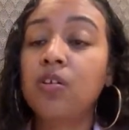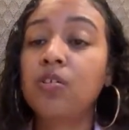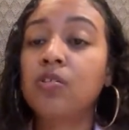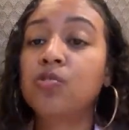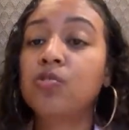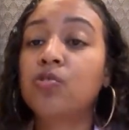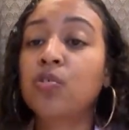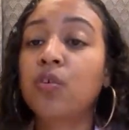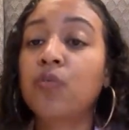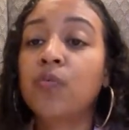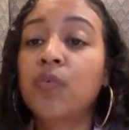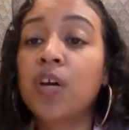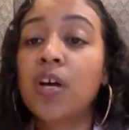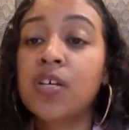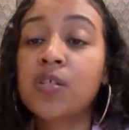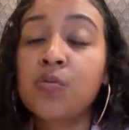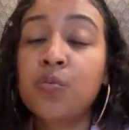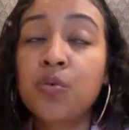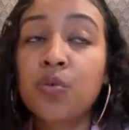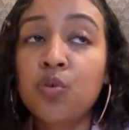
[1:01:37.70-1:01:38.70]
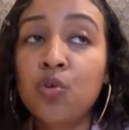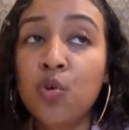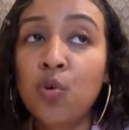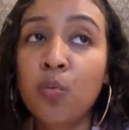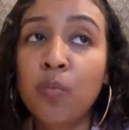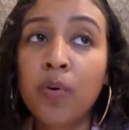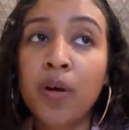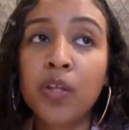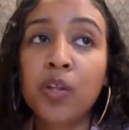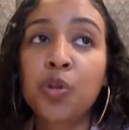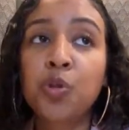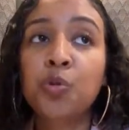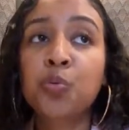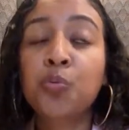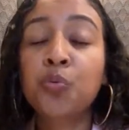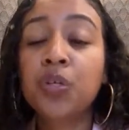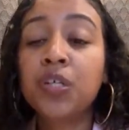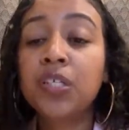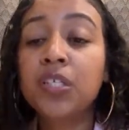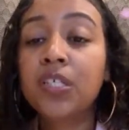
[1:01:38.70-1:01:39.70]
So if you guys want to know, my
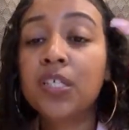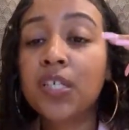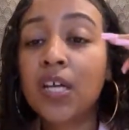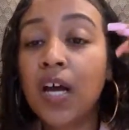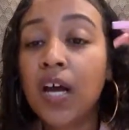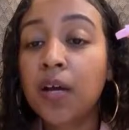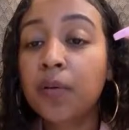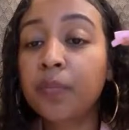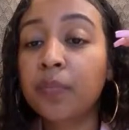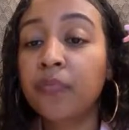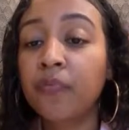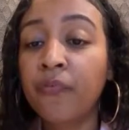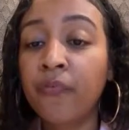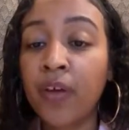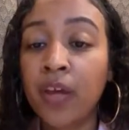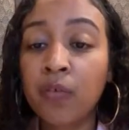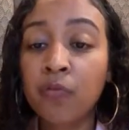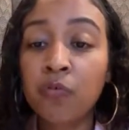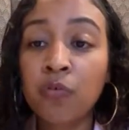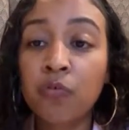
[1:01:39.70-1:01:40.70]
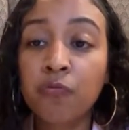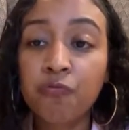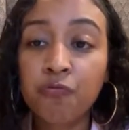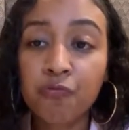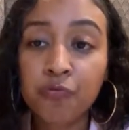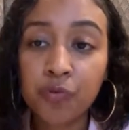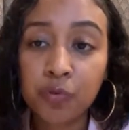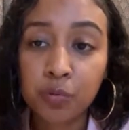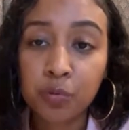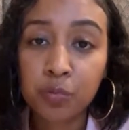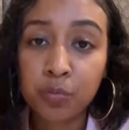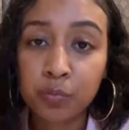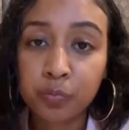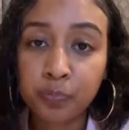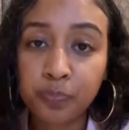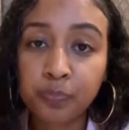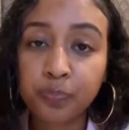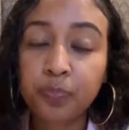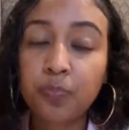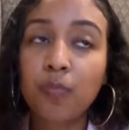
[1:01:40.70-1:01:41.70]
three top favorite fruit
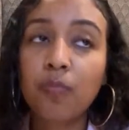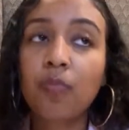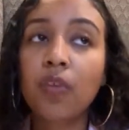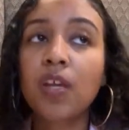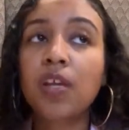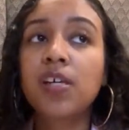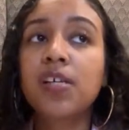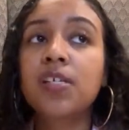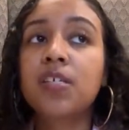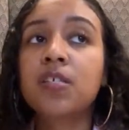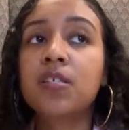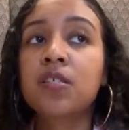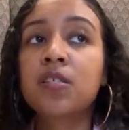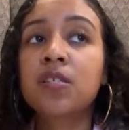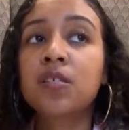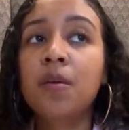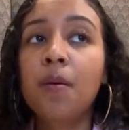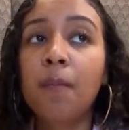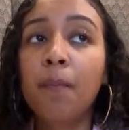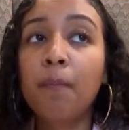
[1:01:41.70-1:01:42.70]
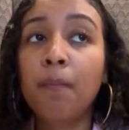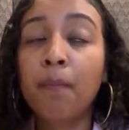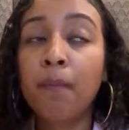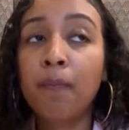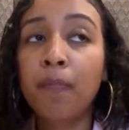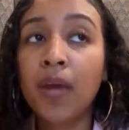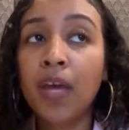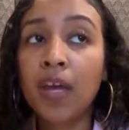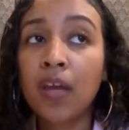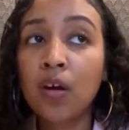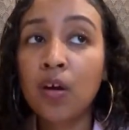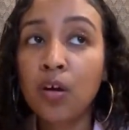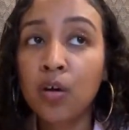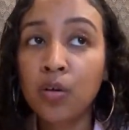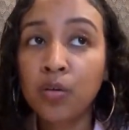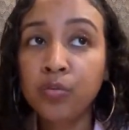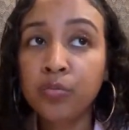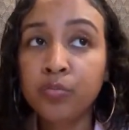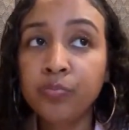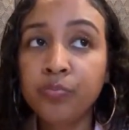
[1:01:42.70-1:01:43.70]
is
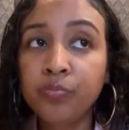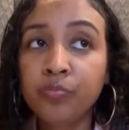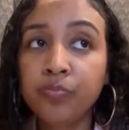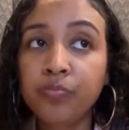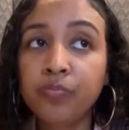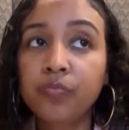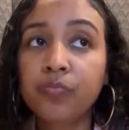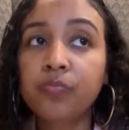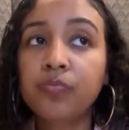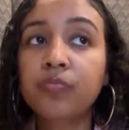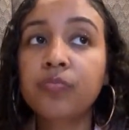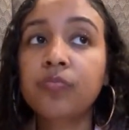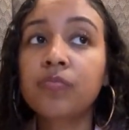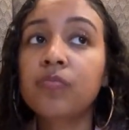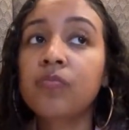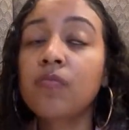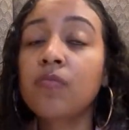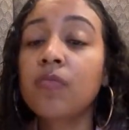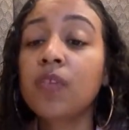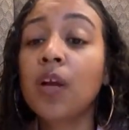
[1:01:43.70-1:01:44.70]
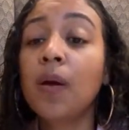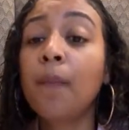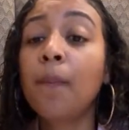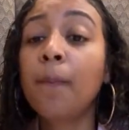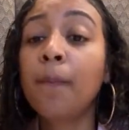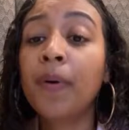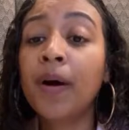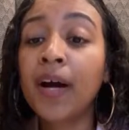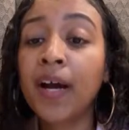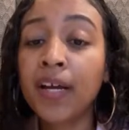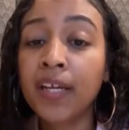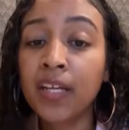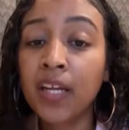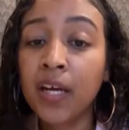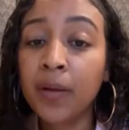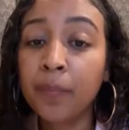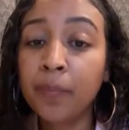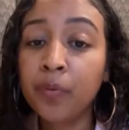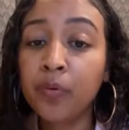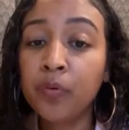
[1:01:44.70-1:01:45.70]
mango,
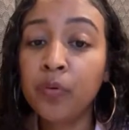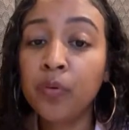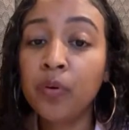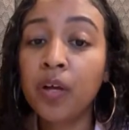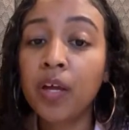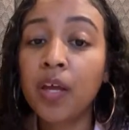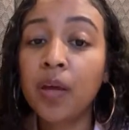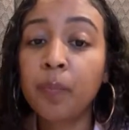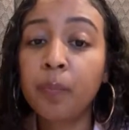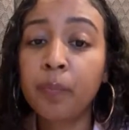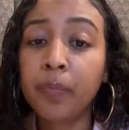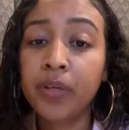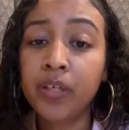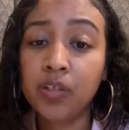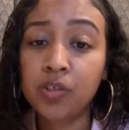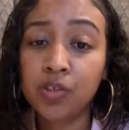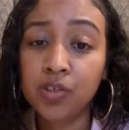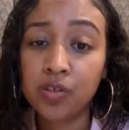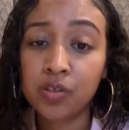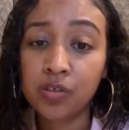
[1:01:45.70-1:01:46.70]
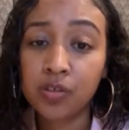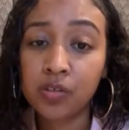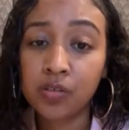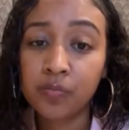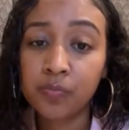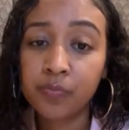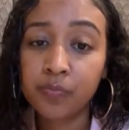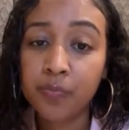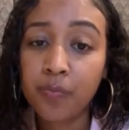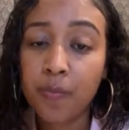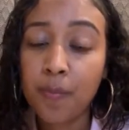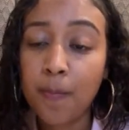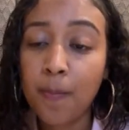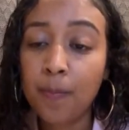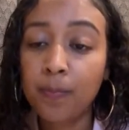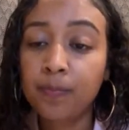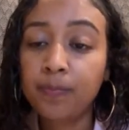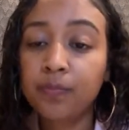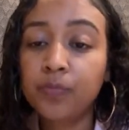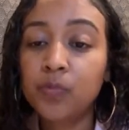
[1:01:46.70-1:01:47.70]
pineapple, and peaches.
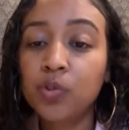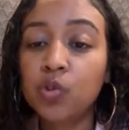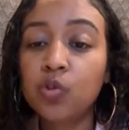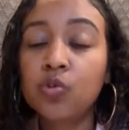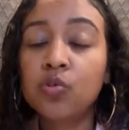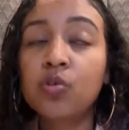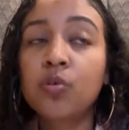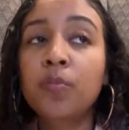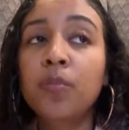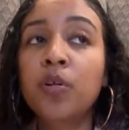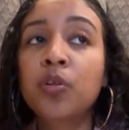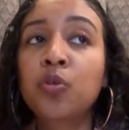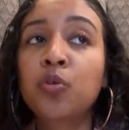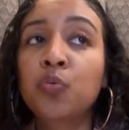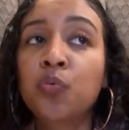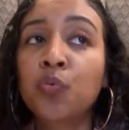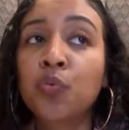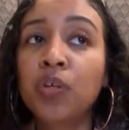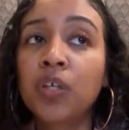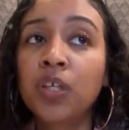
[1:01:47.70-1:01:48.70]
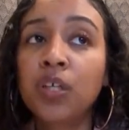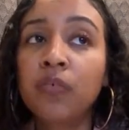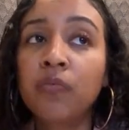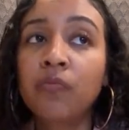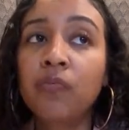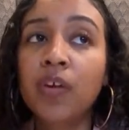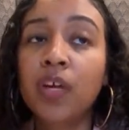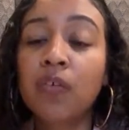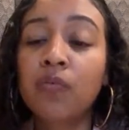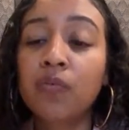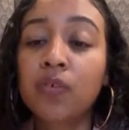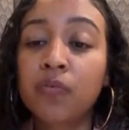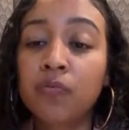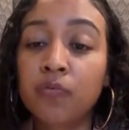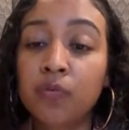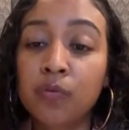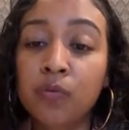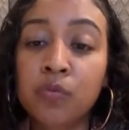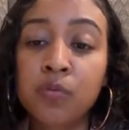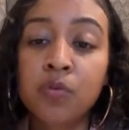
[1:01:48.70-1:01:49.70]
Those are my three favorite
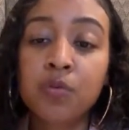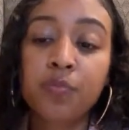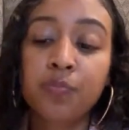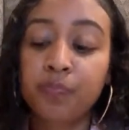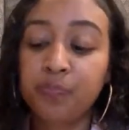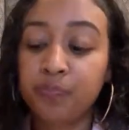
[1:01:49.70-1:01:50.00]
fruits.